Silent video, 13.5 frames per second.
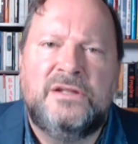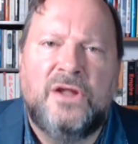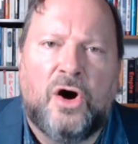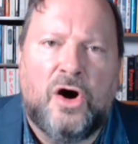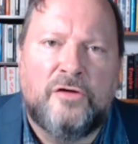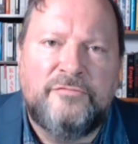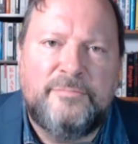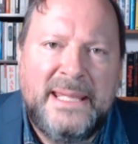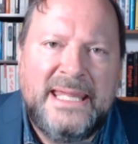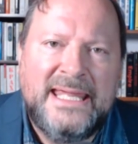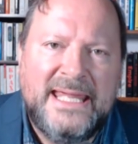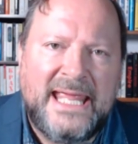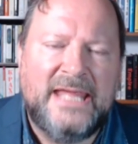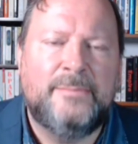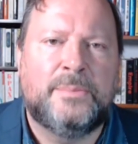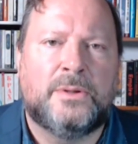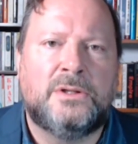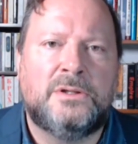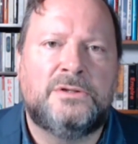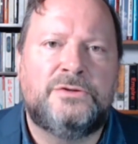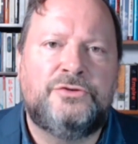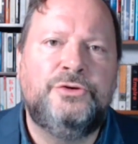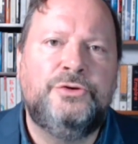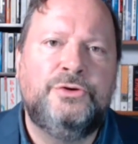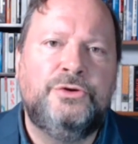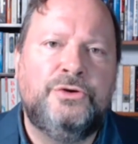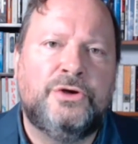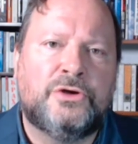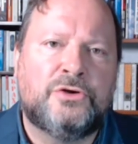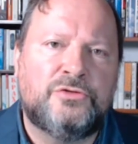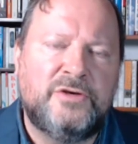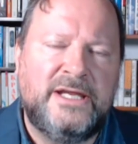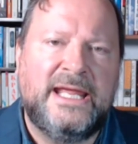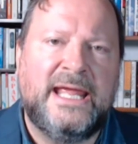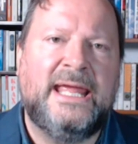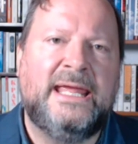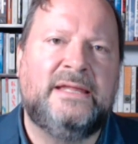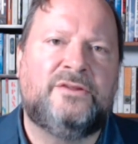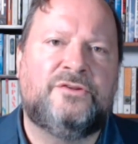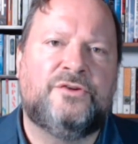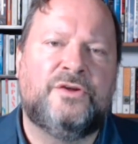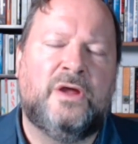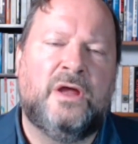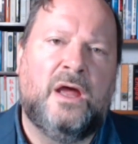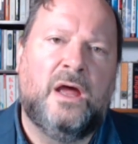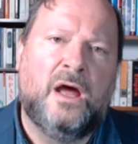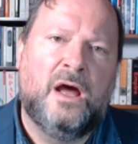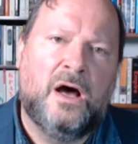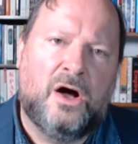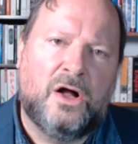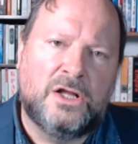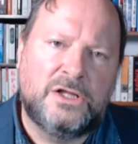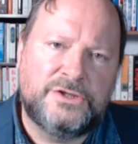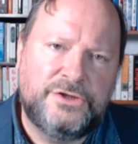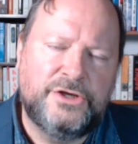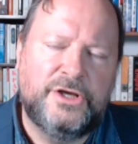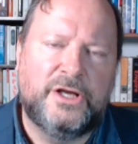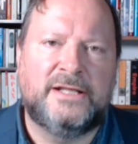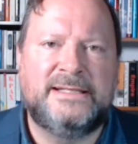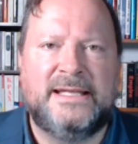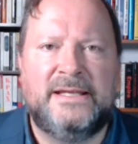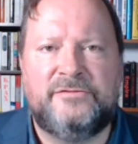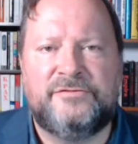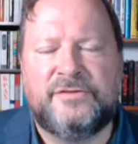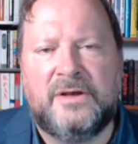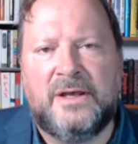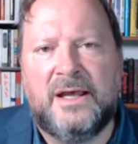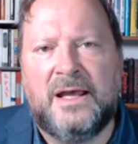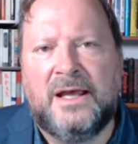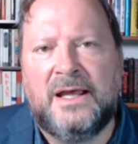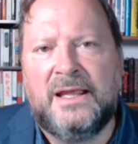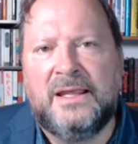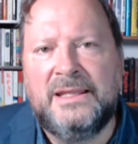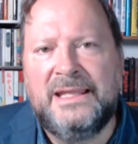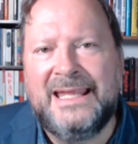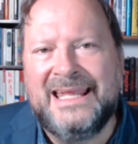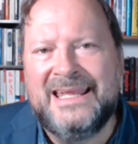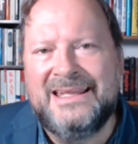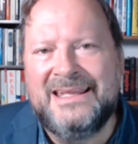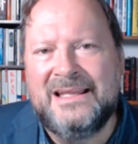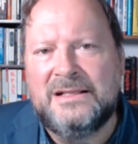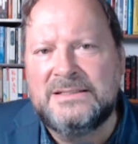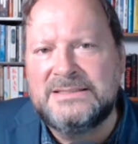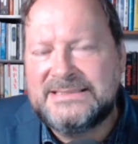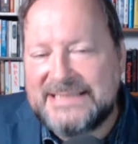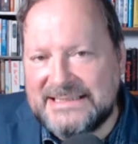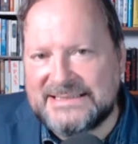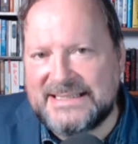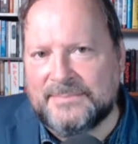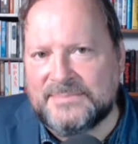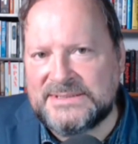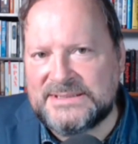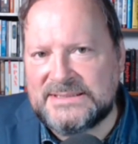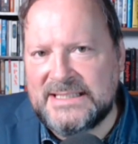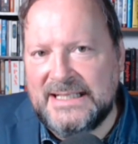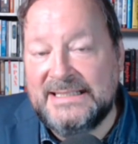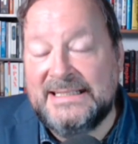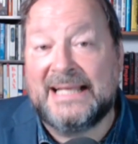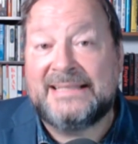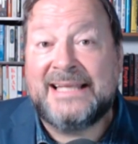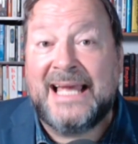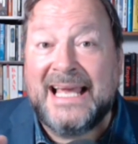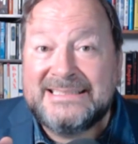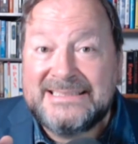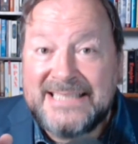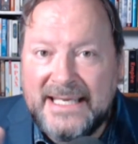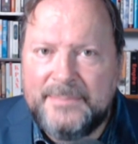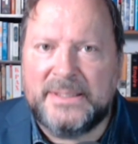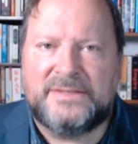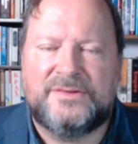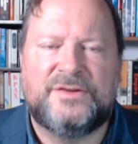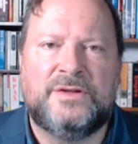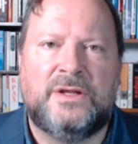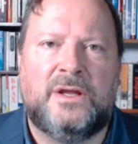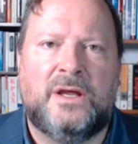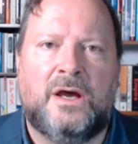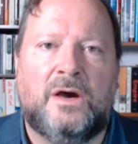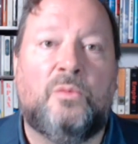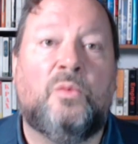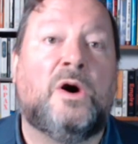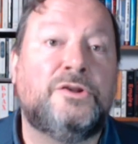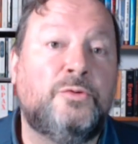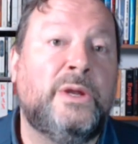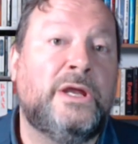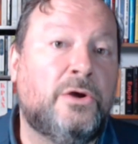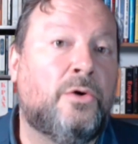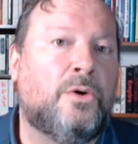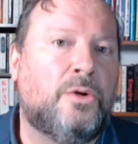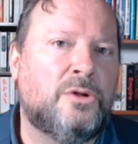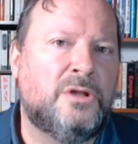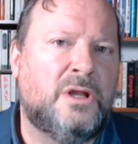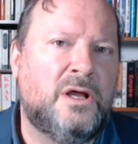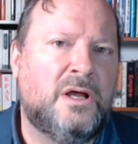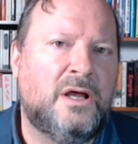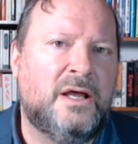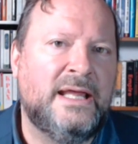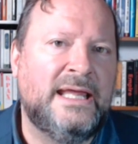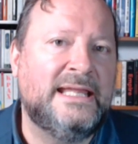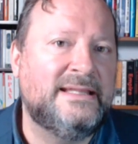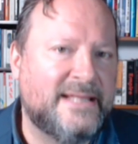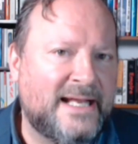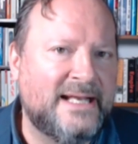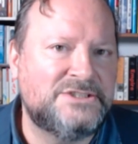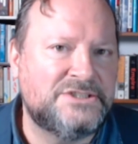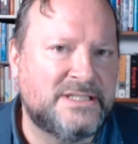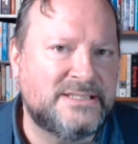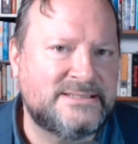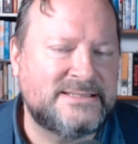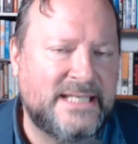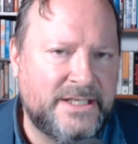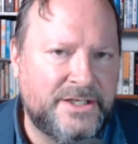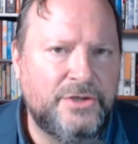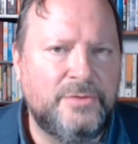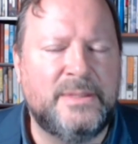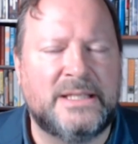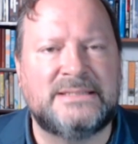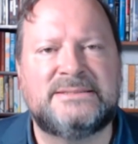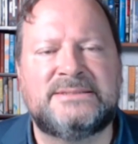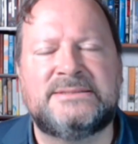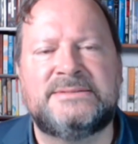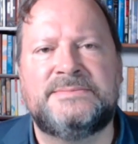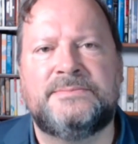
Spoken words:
of being able to create alternative systems that exhibit what we call intelligence in humans,